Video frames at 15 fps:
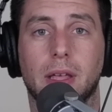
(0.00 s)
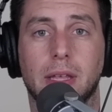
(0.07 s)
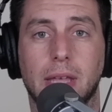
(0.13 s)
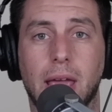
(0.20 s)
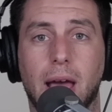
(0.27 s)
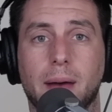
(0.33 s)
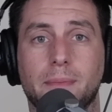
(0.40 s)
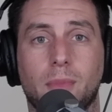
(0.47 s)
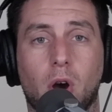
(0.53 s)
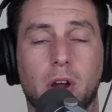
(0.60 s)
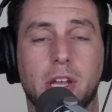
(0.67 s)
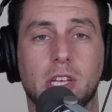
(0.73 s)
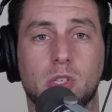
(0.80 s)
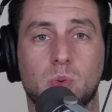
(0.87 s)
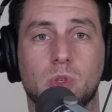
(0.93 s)
yeah,
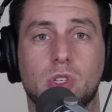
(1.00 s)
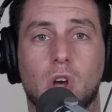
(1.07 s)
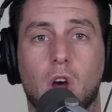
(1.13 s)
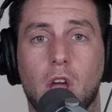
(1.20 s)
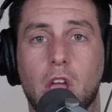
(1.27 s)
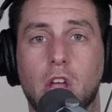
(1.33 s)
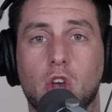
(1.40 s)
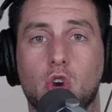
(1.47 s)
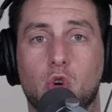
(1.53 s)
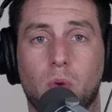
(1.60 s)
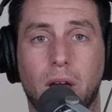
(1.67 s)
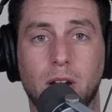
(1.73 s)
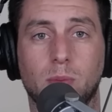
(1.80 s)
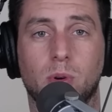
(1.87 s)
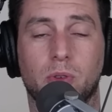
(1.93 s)
Marcus was
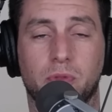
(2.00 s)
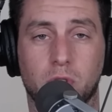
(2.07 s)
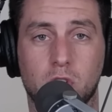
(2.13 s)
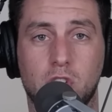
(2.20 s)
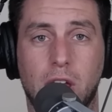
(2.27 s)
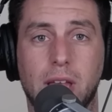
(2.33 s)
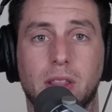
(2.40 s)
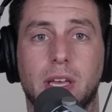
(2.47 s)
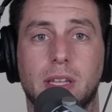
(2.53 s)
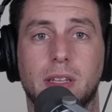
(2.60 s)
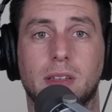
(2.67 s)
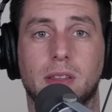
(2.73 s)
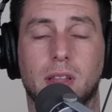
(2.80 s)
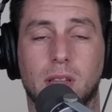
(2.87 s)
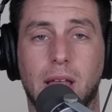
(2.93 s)
incredible for
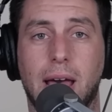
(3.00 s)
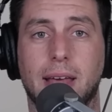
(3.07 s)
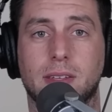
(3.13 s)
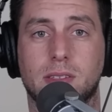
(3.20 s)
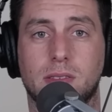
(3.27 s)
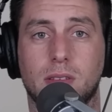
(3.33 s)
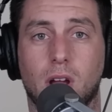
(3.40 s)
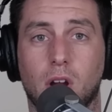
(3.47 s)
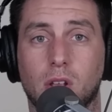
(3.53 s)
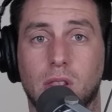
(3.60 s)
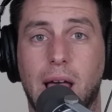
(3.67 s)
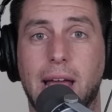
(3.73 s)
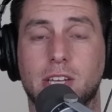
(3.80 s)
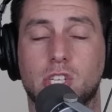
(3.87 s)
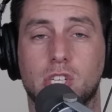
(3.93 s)
Jalen the last or
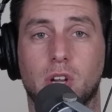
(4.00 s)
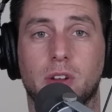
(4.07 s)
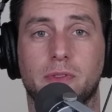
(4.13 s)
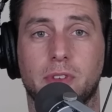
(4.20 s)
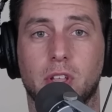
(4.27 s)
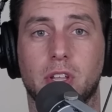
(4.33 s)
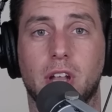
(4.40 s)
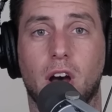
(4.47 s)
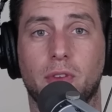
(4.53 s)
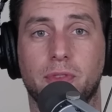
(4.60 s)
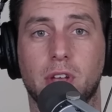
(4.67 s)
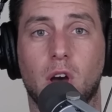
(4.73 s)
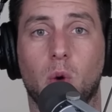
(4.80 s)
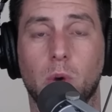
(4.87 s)
last year in Philadelphia.